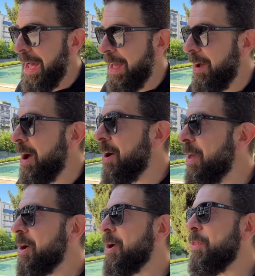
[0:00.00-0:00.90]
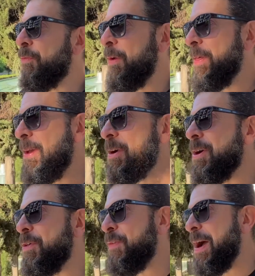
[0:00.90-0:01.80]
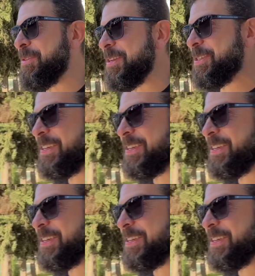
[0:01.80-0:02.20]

There go the fountains.